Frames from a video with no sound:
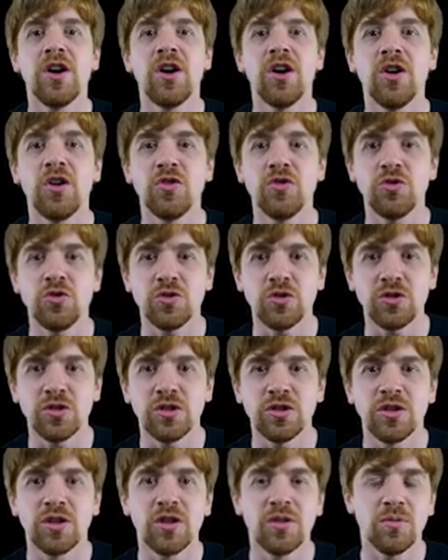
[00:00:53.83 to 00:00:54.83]
on
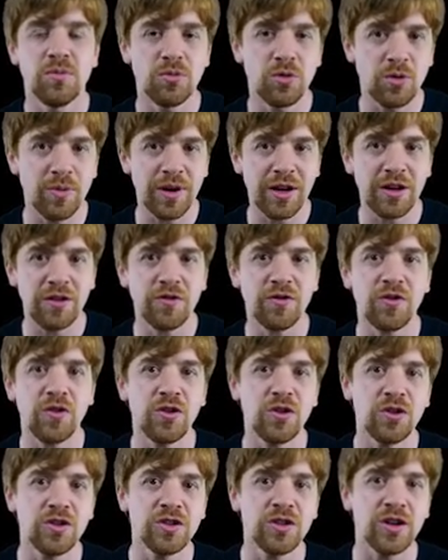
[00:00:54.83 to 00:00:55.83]
your mobile
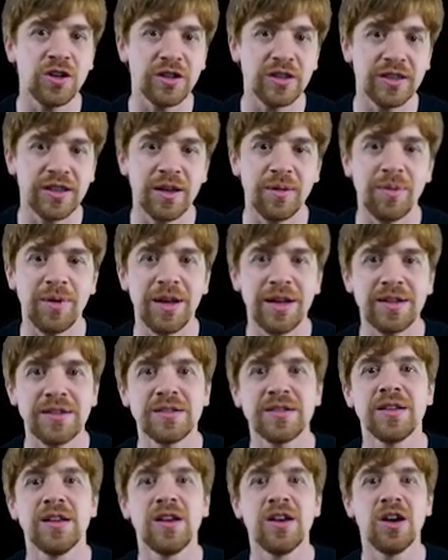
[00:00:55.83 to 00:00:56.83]
phone, on
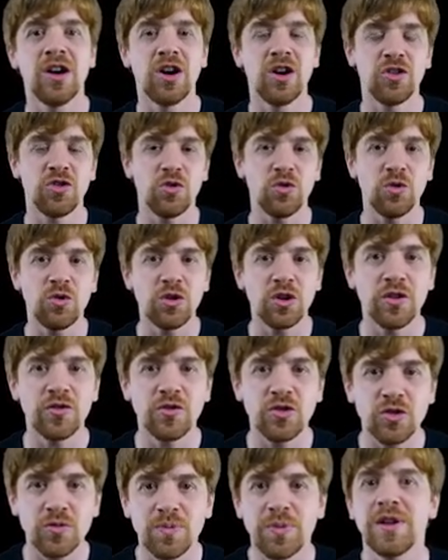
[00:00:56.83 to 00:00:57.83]
tablet, on all of
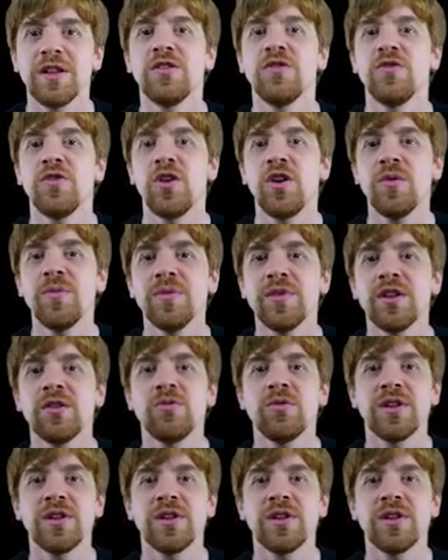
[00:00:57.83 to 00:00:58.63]
those platforms that